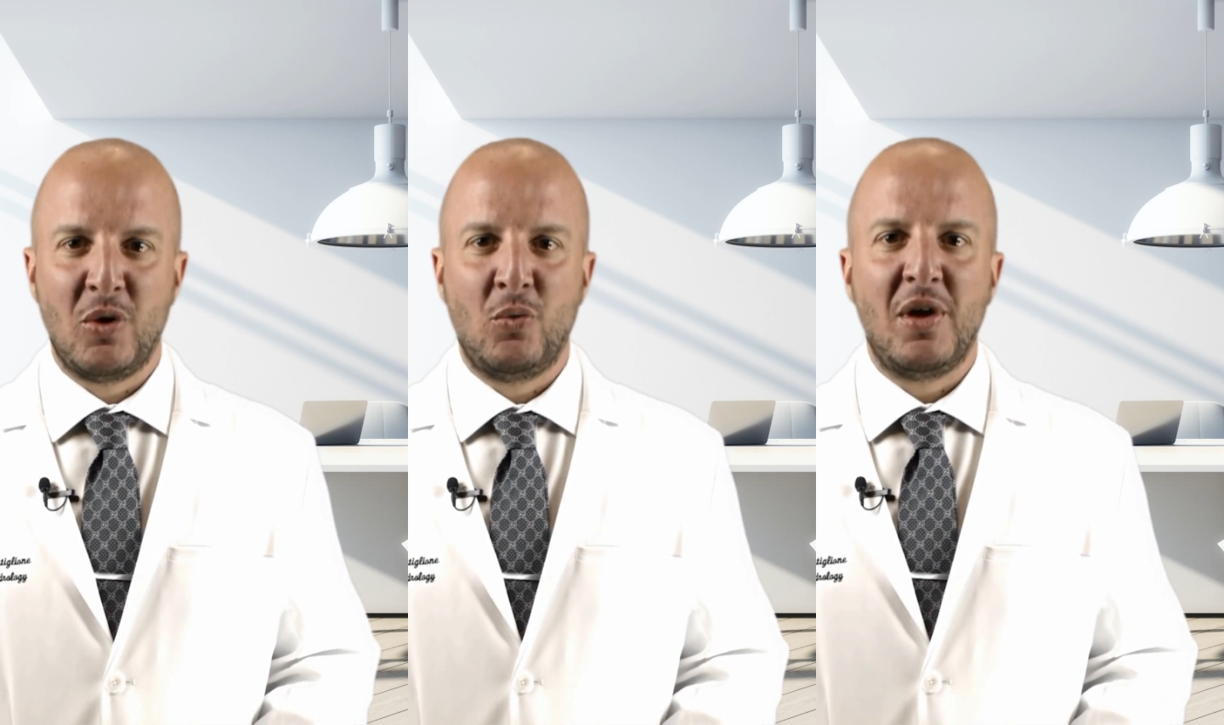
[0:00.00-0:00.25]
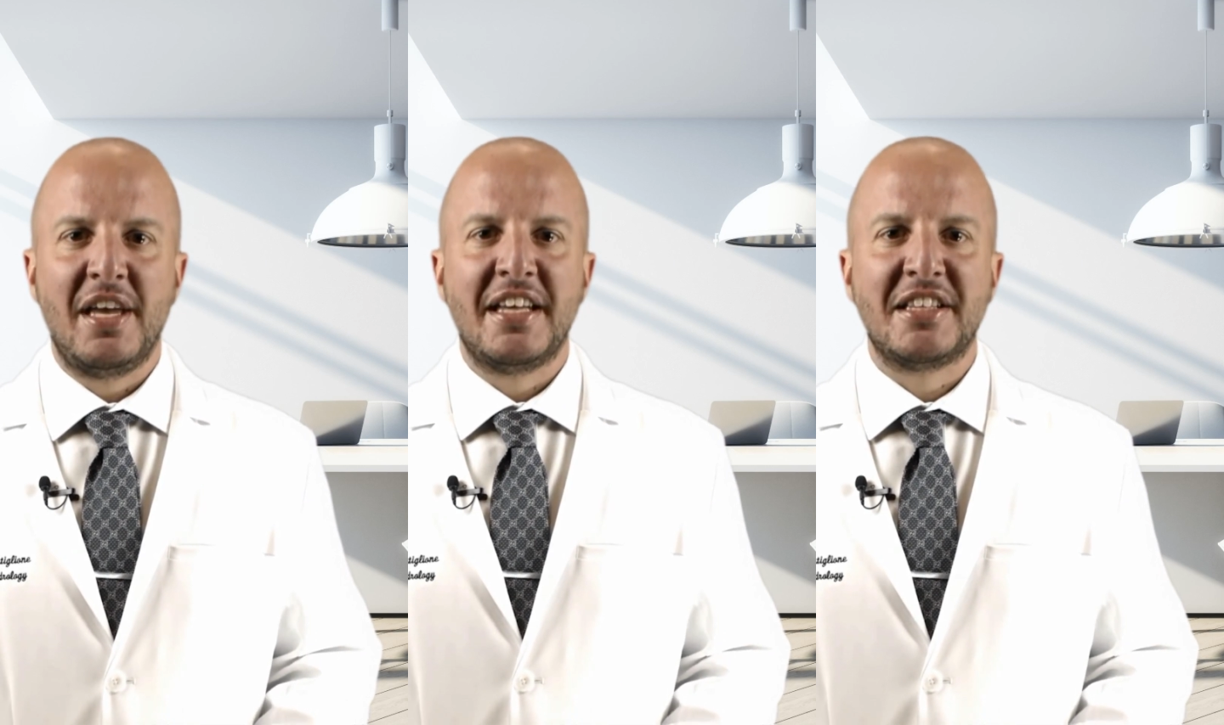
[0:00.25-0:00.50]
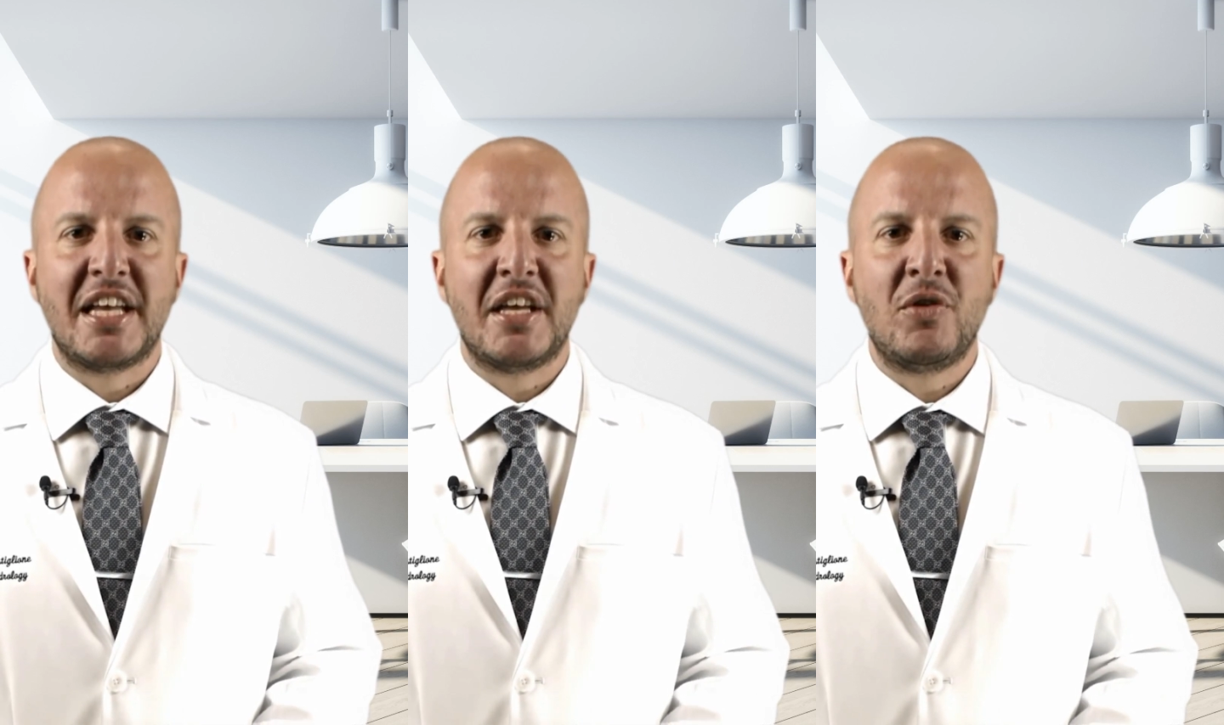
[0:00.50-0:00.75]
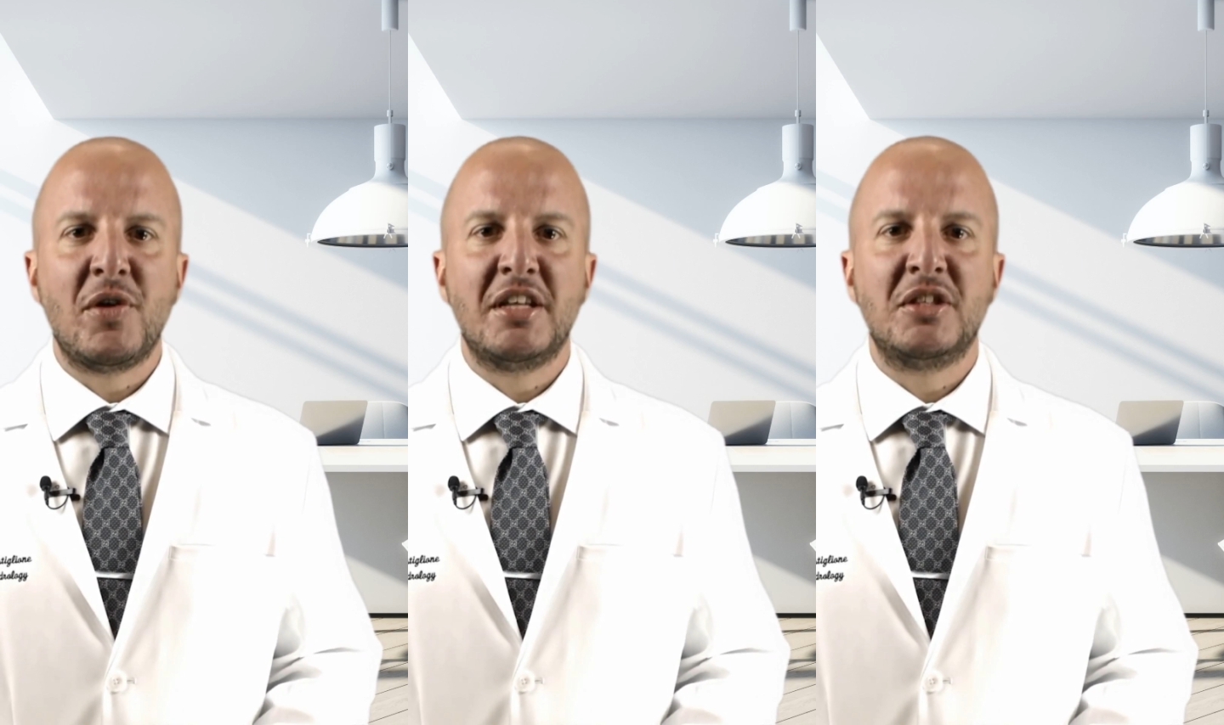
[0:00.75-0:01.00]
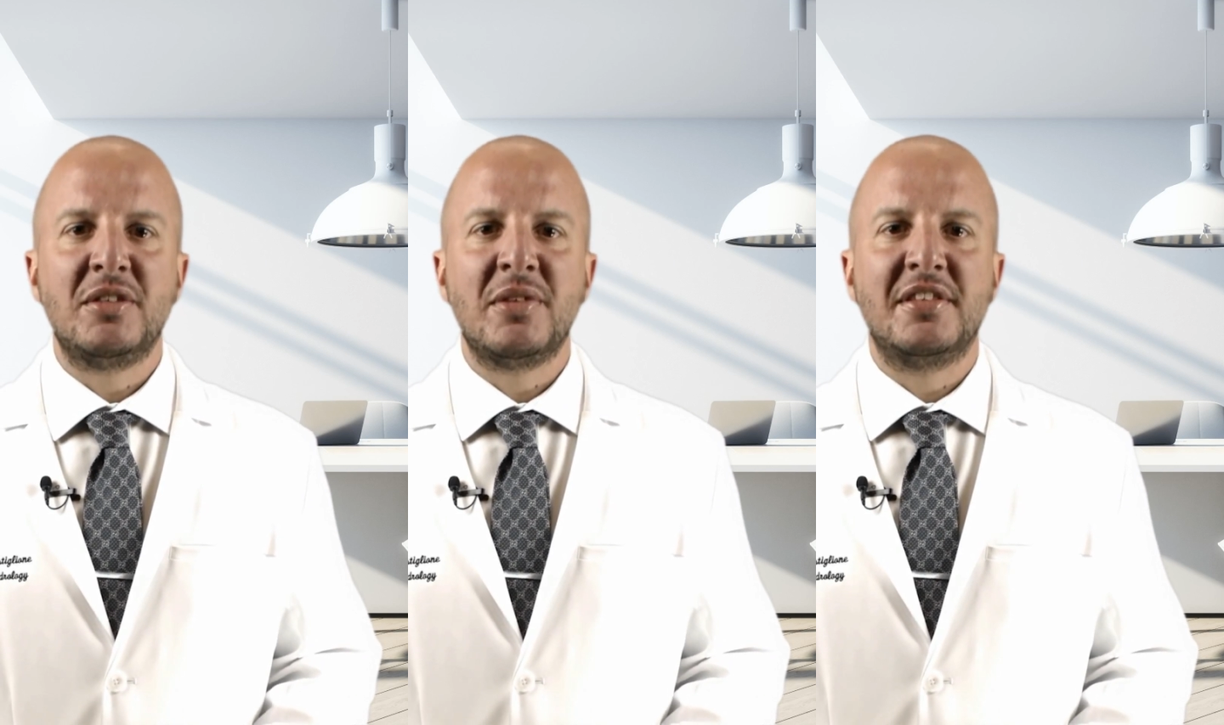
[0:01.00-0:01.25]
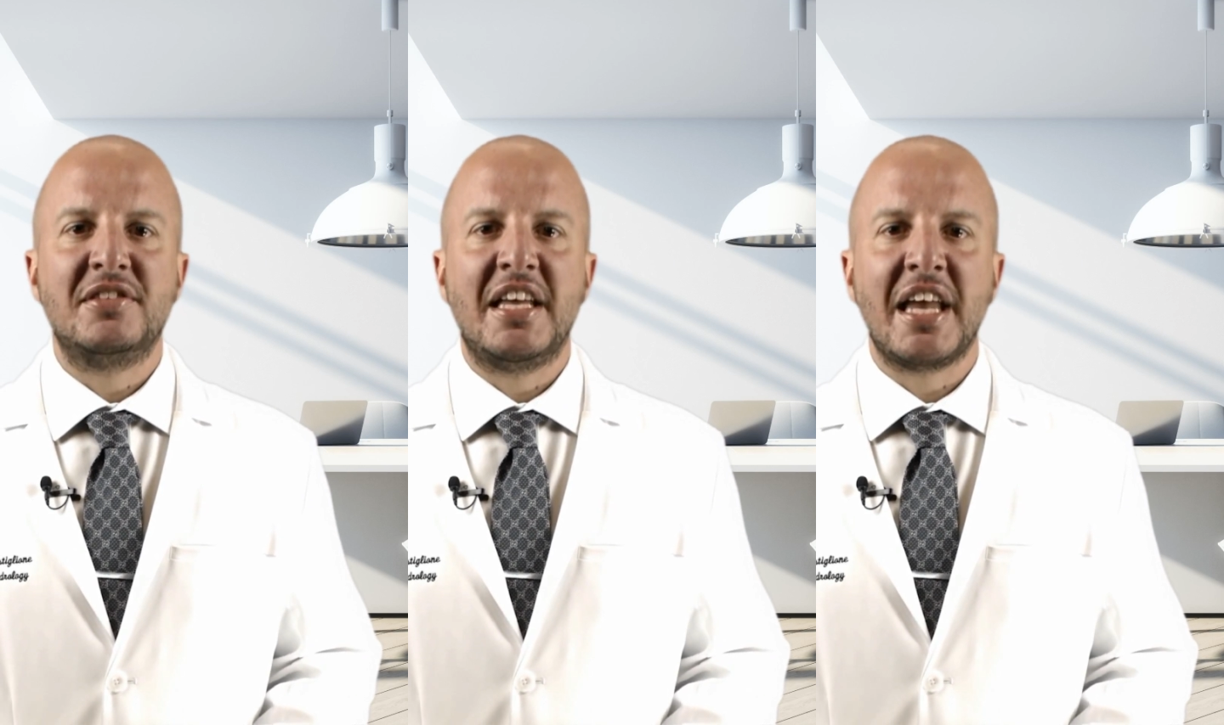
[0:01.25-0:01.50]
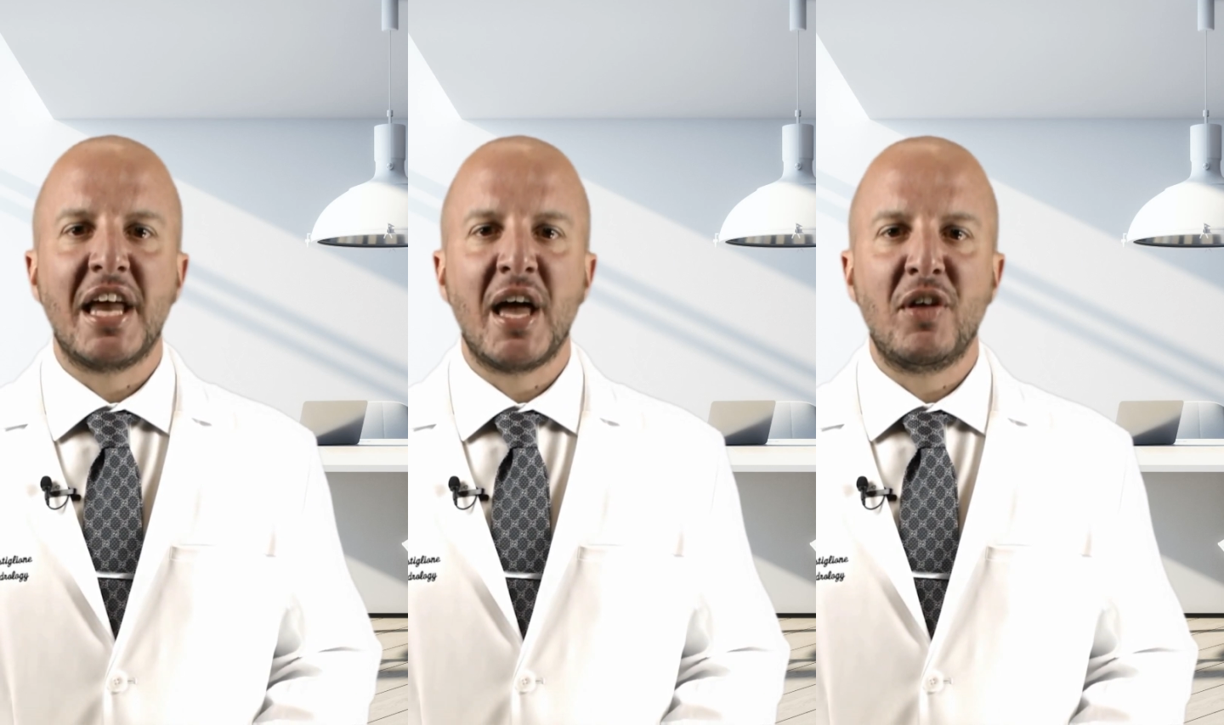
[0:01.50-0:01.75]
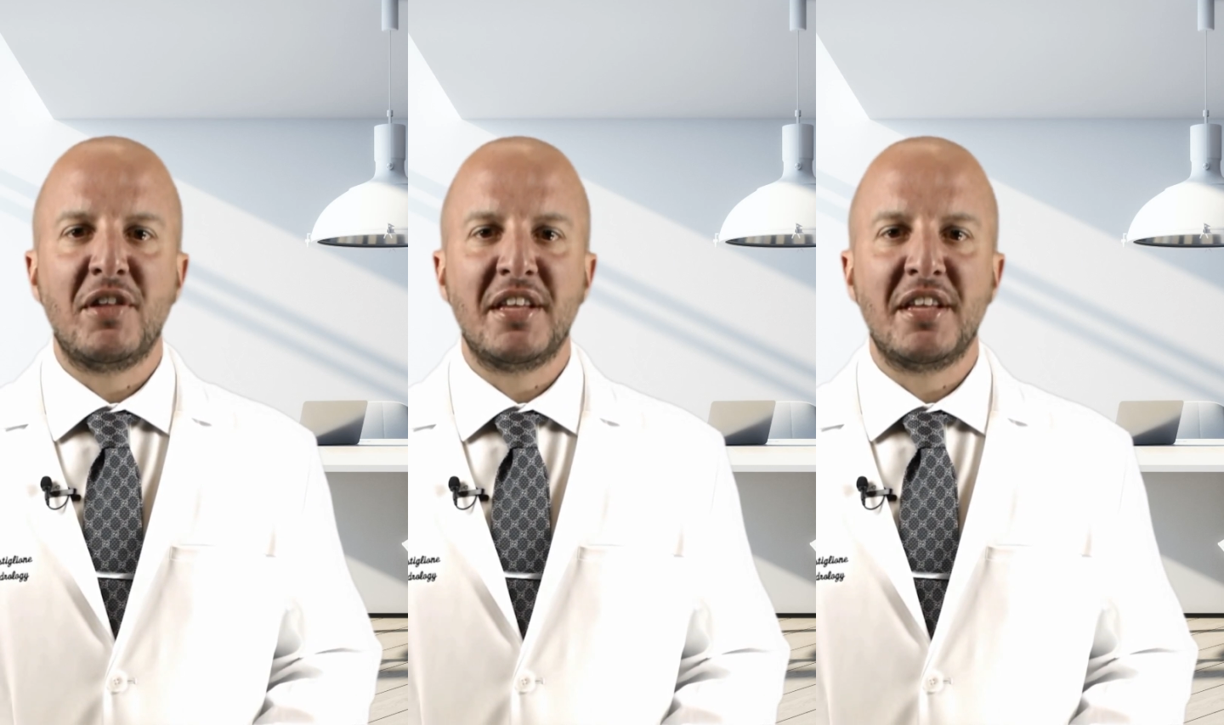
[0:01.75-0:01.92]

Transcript: where you can get an erection but it's not hard